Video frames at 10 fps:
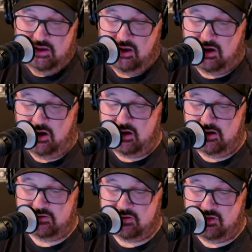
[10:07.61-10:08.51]

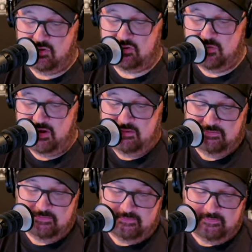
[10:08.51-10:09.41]
Cars use me.
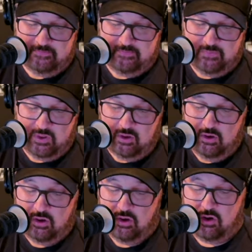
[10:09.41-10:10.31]

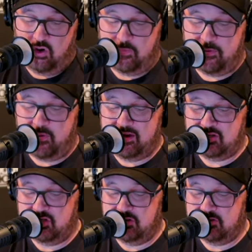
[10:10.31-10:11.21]

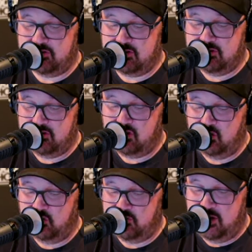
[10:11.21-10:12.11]
Corporations
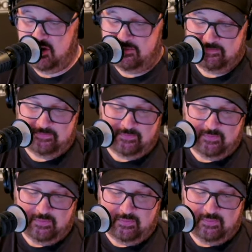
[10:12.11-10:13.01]
use me.
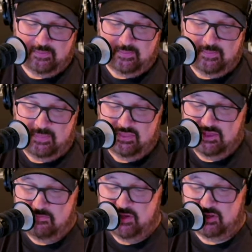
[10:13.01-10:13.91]

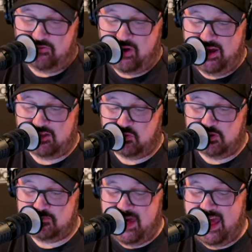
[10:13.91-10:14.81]
The Bill of Rights
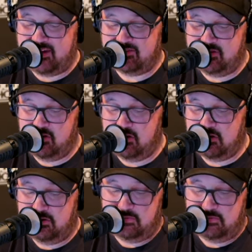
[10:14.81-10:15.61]
was passed here.